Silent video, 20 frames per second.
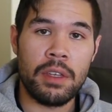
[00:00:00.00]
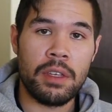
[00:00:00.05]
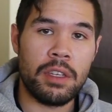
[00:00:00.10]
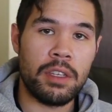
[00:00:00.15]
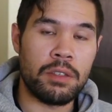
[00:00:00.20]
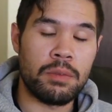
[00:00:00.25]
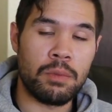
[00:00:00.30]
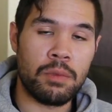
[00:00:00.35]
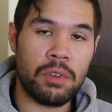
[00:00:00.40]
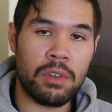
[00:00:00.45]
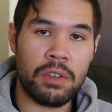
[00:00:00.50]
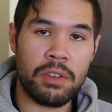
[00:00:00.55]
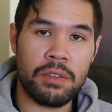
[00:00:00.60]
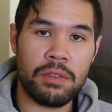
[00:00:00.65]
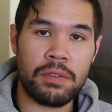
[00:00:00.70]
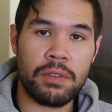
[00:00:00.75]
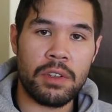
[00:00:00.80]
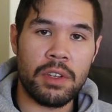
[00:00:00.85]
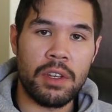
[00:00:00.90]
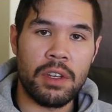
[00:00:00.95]
He's more
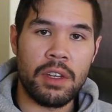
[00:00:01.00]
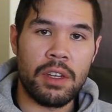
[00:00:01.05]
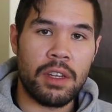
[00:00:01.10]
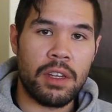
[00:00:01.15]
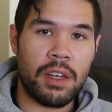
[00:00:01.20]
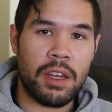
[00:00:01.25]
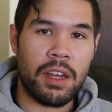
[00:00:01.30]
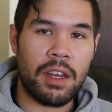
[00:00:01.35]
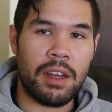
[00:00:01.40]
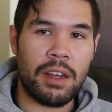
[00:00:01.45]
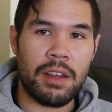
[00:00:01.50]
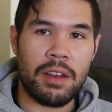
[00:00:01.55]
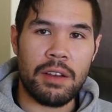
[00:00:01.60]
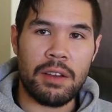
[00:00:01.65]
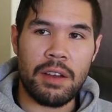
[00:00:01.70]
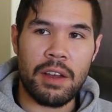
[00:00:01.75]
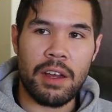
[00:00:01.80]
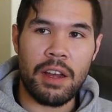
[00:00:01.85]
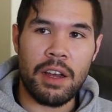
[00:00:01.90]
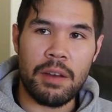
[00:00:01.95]
of
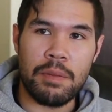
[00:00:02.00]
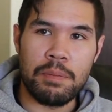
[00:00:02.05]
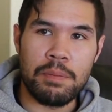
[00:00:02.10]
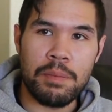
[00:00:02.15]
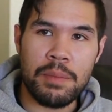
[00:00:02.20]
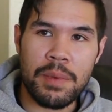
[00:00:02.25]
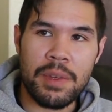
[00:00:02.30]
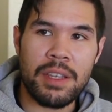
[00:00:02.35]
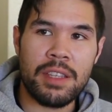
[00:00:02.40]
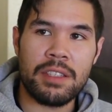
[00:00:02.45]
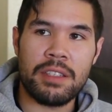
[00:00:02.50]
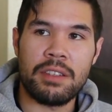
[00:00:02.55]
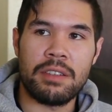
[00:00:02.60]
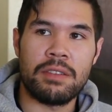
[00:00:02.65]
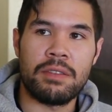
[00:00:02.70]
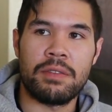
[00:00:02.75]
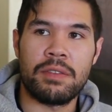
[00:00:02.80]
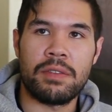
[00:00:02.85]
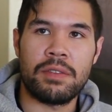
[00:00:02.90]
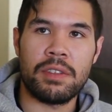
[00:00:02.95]
a means
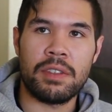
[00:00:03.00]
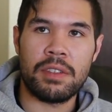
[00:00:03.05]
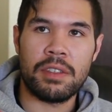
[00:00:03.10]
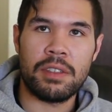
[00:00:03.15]
of